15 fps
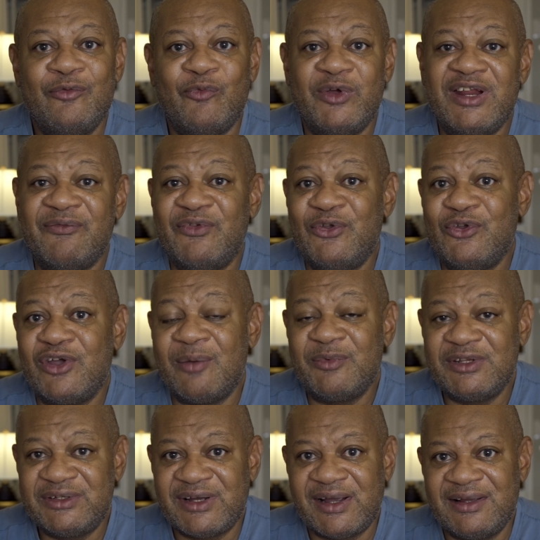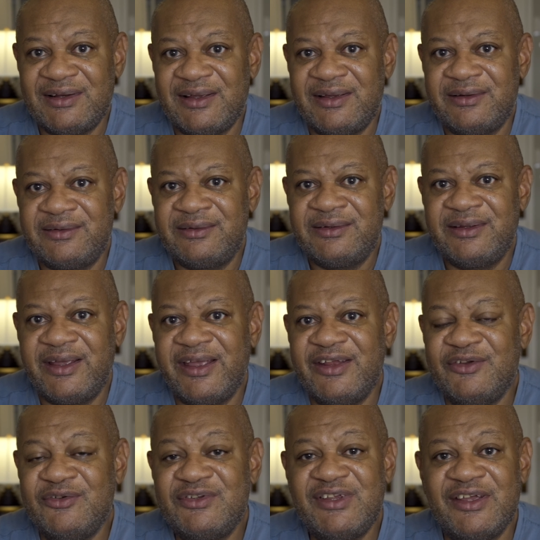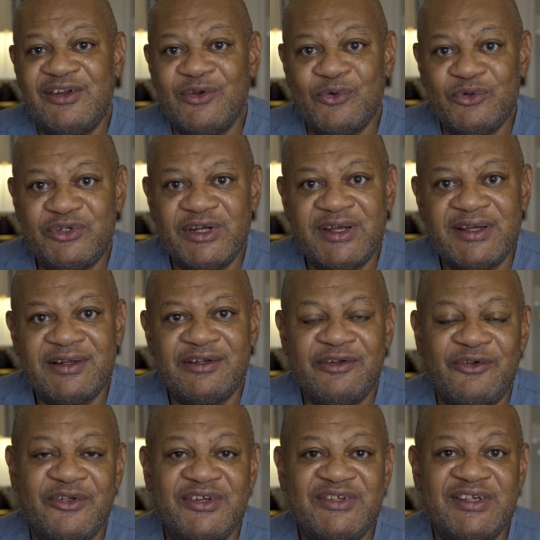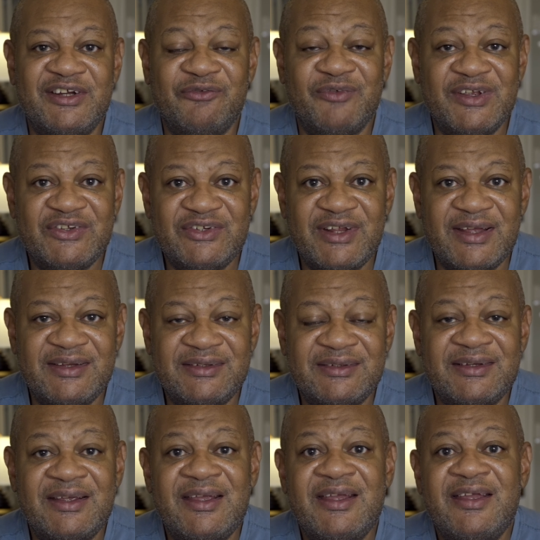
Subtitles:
Whenever you come to Thailand and you stay at a hotel or you stay at a residence,